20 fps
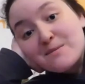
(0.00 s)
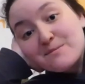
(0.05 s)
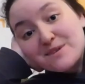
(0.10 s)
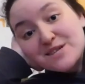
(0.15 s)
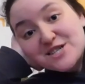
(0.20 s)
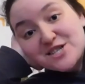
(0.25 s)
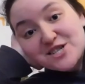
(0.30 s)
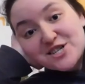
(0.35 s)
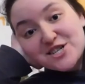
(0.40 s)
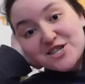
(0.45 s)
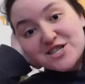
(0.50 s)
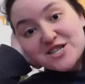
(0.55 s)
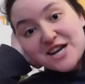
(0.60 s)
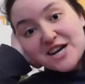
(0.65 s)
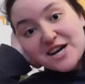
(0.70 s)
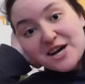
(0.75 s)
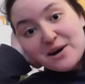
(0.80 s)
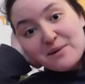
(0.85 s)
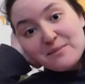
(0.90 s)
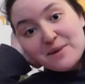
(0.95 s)
Be sure to
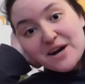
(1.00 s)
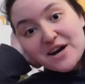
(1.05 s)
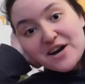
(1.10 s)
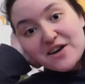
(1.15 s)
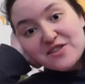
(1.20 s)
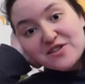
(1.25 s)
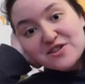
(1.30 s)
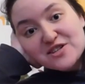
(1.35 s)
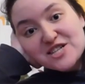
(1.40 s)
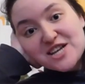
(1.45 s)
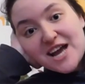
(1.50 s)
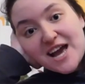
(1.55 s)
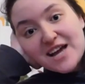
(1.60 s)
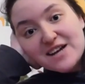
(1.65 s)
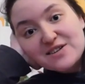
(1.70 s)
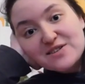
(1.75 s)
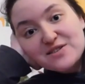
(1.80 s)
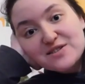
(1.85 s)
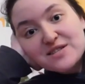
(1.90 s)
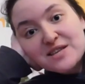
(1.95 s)
check out my other
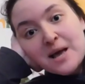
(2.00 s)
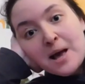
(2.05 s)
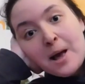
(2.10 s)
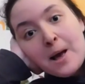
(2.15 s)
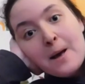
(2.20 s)
channels,